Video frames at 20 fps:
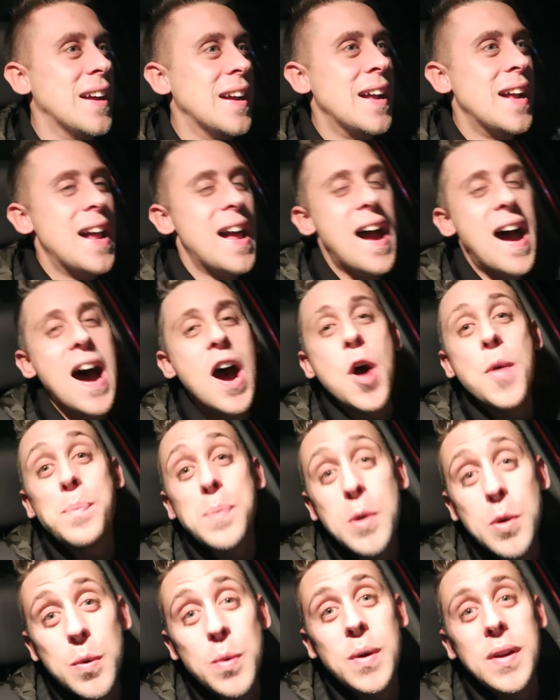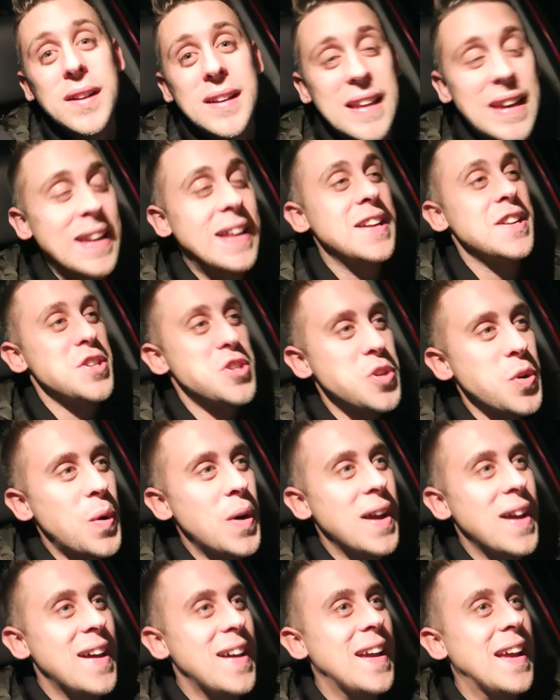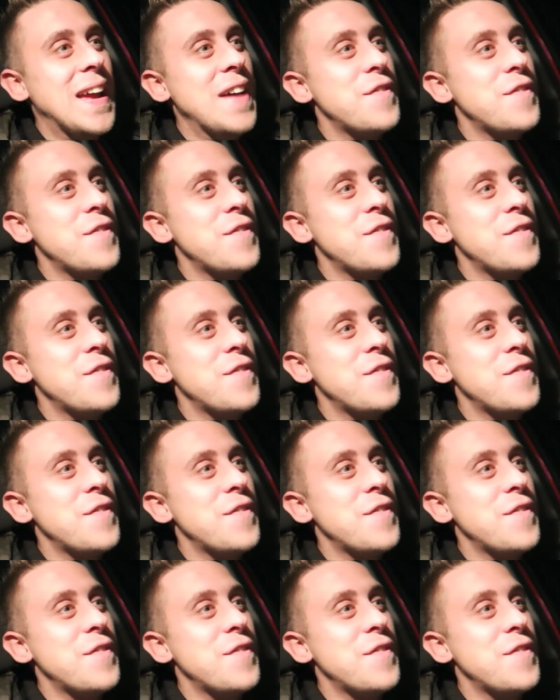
I hope you did enjoy it.